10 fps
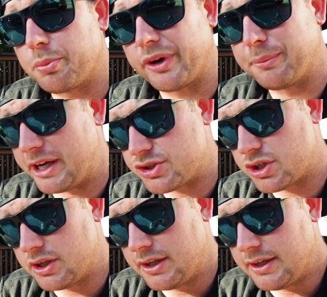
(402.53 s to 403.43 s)
pretty
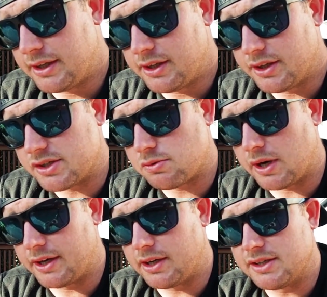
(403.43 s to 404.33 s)
much. This
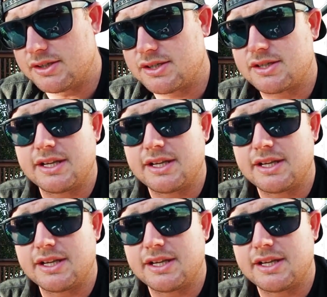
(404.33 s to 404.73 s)
one is